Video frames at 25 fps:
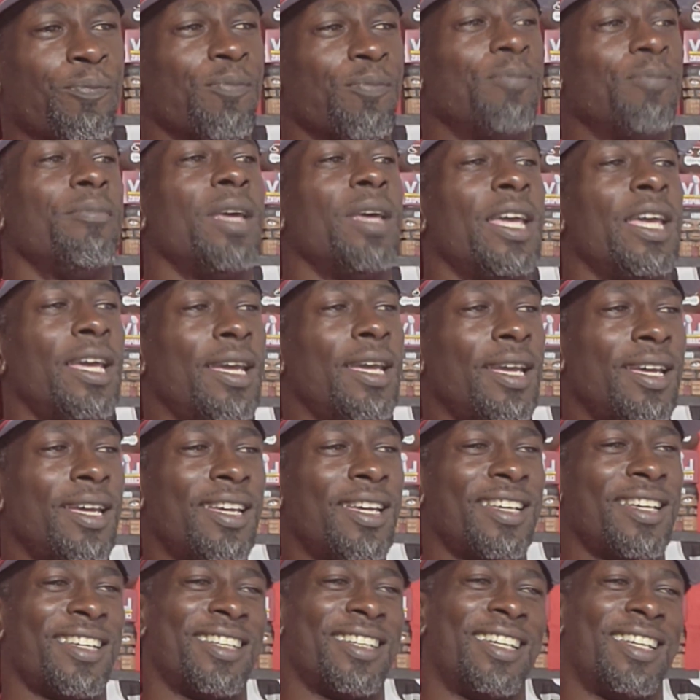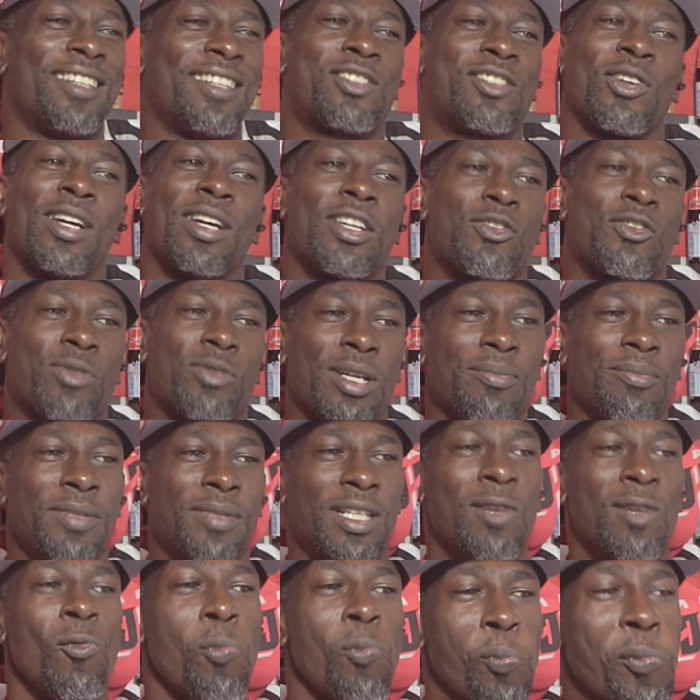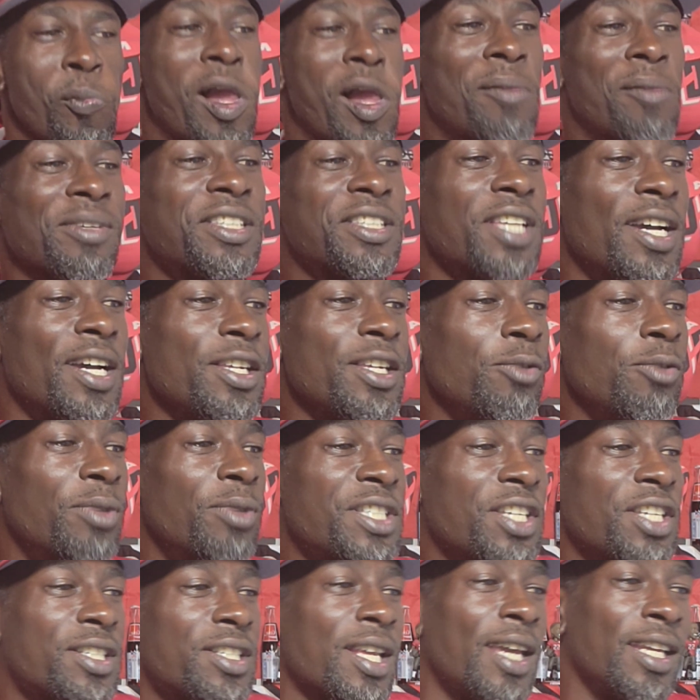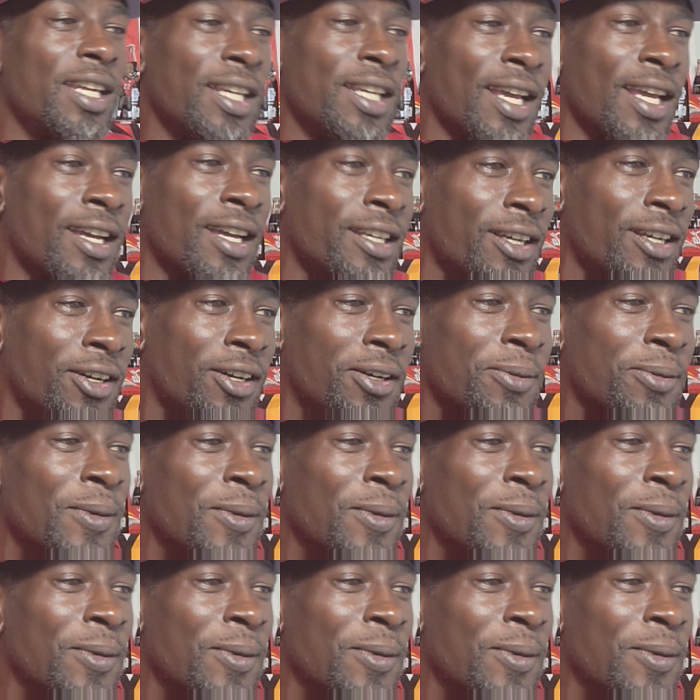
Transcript: Man, they ain't trying to trick me. I'm gonna tell you what you take now, dog.